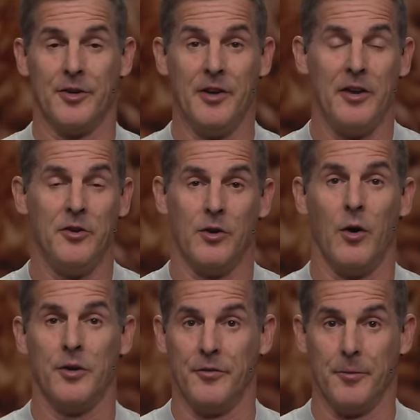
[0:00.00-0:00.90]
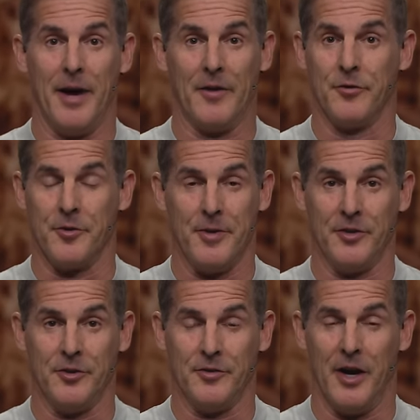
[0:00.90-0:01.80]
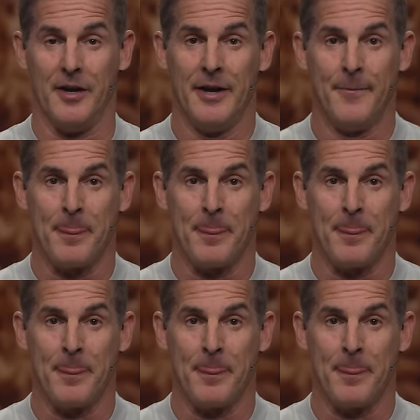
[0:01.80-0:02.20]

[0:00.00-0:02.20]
And, and you know it, you feel bad for some things you've done.